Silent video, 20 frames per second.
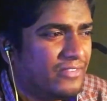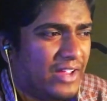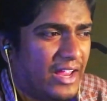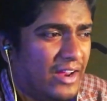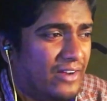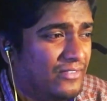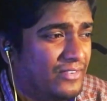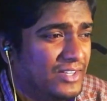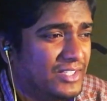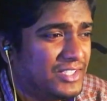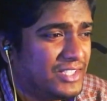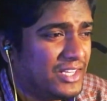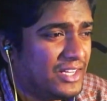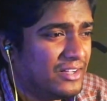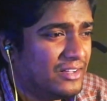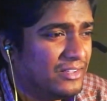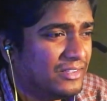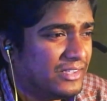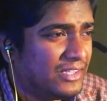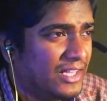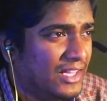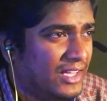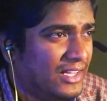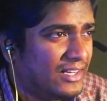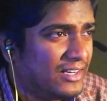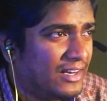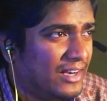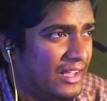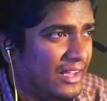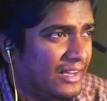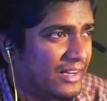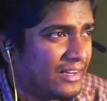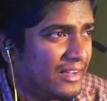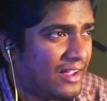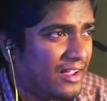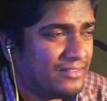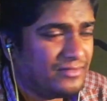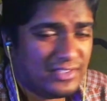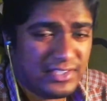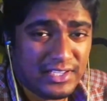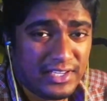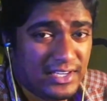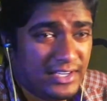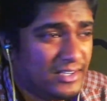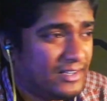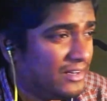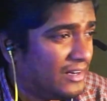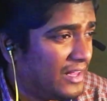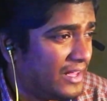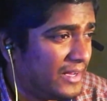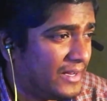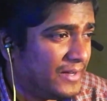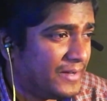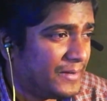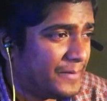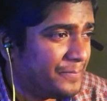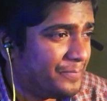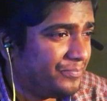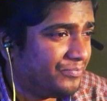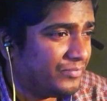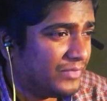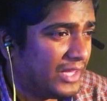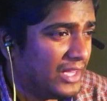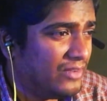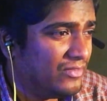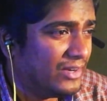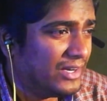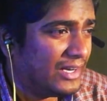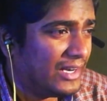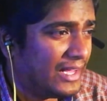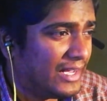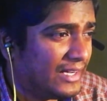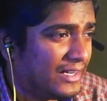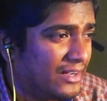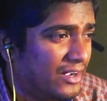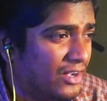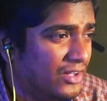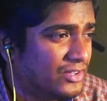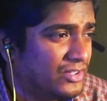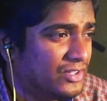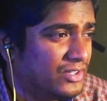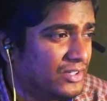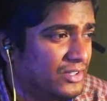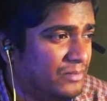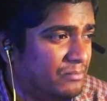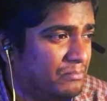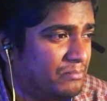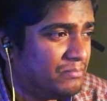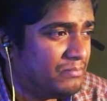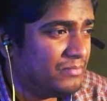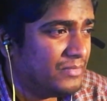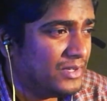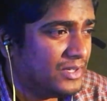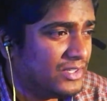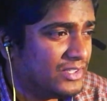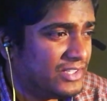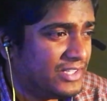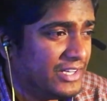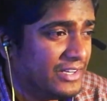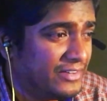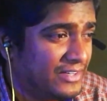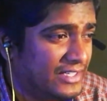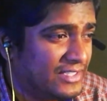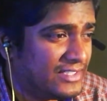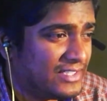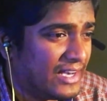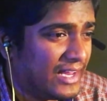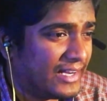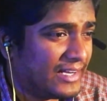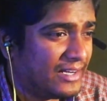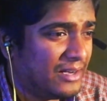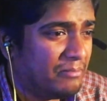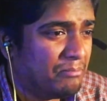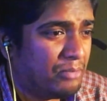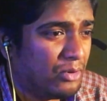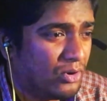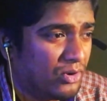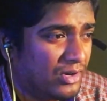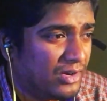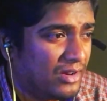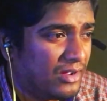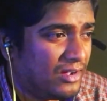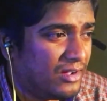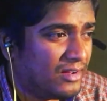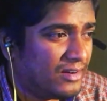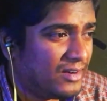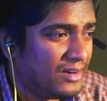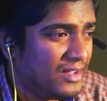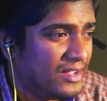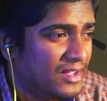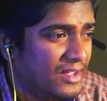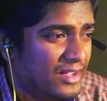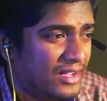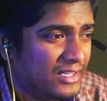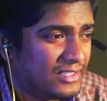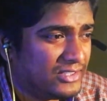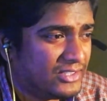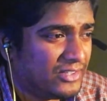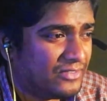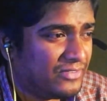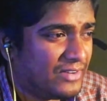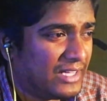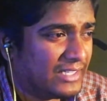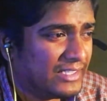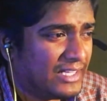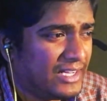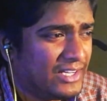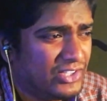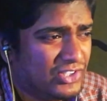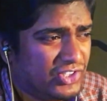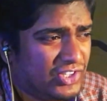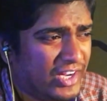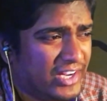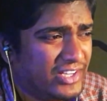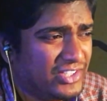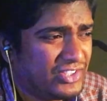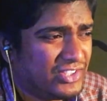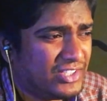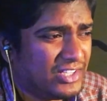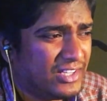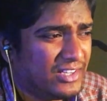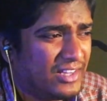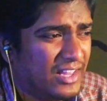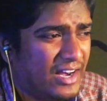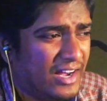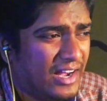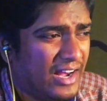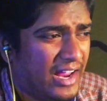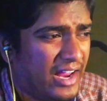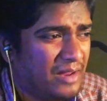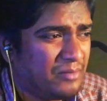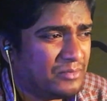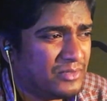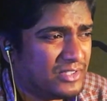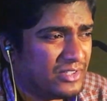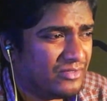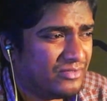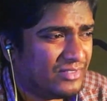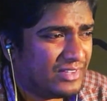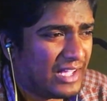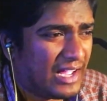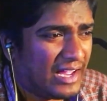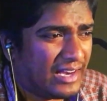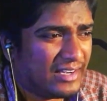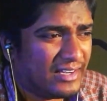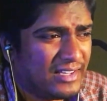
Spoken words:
every single thing? Like I've seen even other series like Napoleon and stuff like that. He changed the names of that.